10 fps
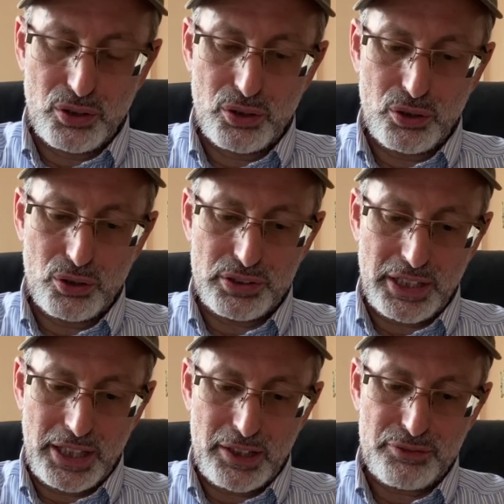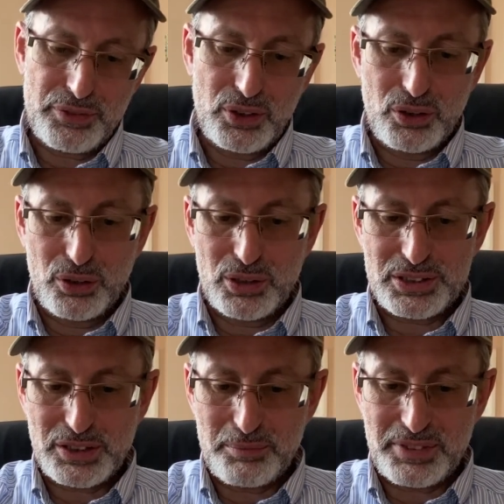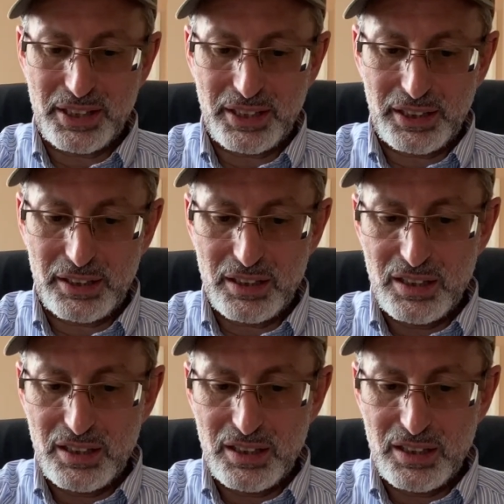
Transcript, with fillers: or the airflow or something.